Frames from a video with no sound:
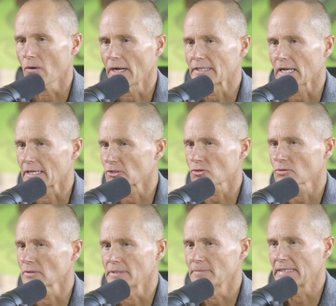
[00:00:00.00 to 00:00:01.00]
I
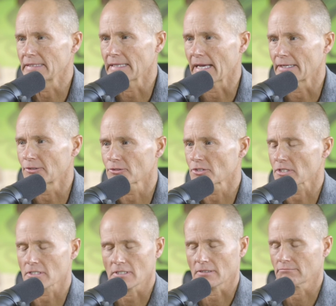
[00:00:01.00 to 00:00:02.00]
truly mean that. You're
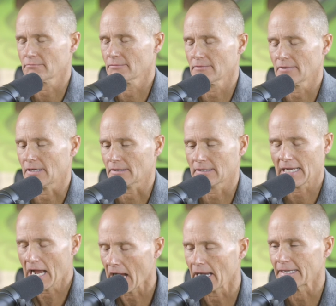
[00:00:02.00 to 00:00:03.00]
just a
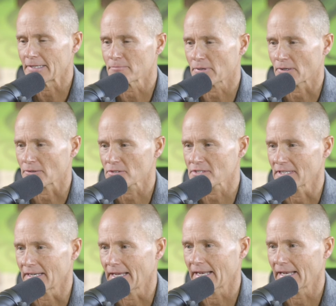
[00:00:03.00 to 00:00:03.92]
kind person.